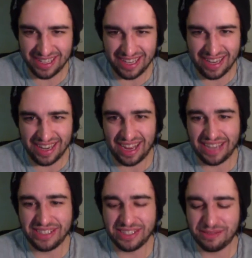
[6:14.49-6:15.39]
And I
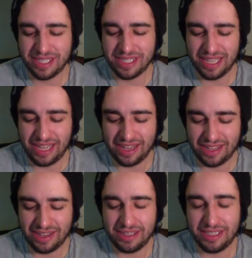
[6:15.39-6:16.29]
just was thinking,
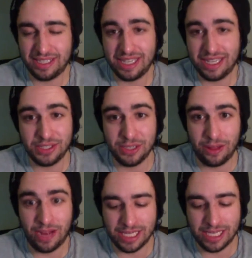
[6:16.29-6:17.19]
because they stood a
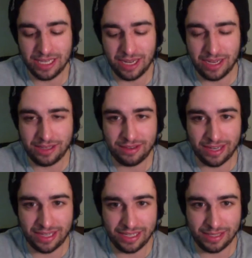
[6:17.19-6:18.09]
lot during
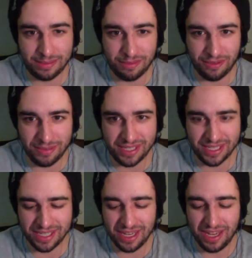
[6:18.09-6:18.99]
these
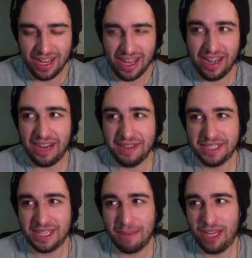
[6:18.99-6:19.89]
performances, and I just
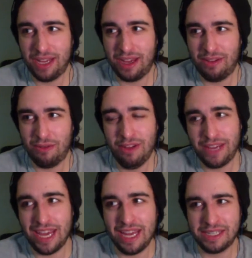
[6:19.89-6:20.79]
kept thinking, what if
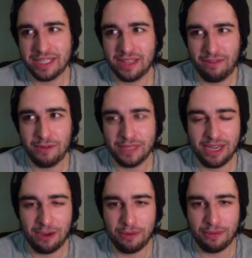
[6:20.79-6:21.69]
Candace Glover was
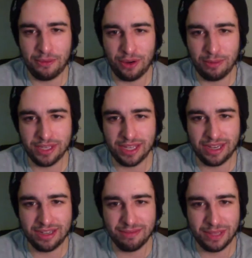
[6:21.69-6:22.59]
there and performed? Like,
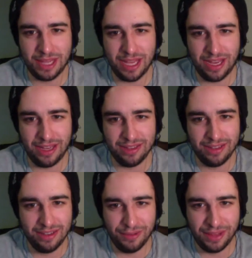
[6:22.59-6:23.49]
would they
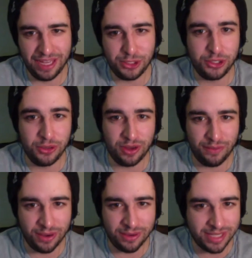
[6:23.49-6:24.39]
shoot off
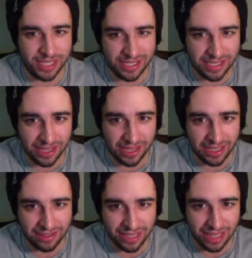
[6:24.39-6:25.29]
their seats to like
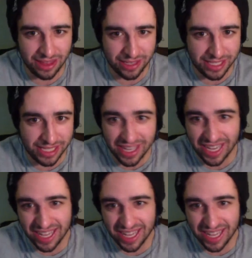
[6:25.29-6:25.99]
hit the ceiling?